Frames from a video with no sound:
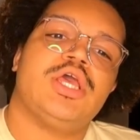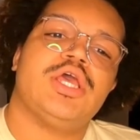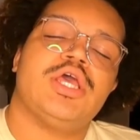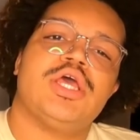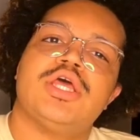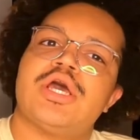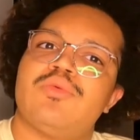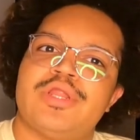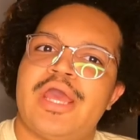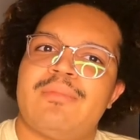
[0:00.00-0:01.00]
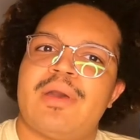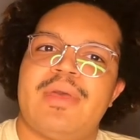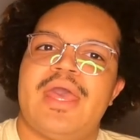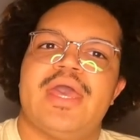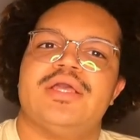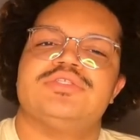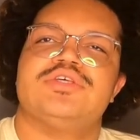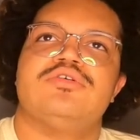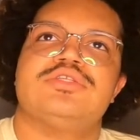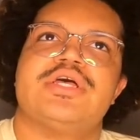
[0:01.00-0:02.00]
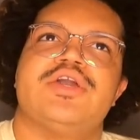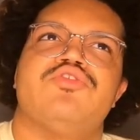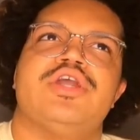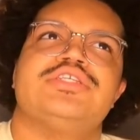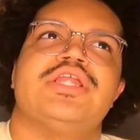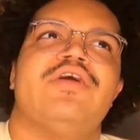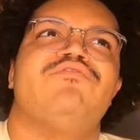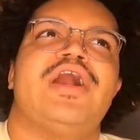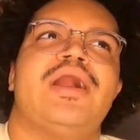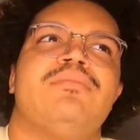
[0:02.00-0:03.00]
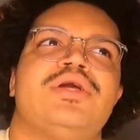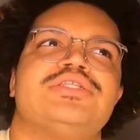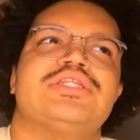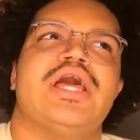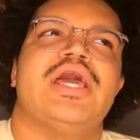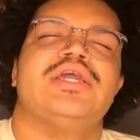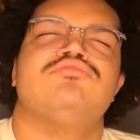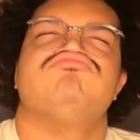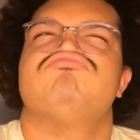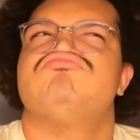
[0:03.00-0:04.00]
And I wouldn't have my bag. So it's like crazy. Like, 5 months, like,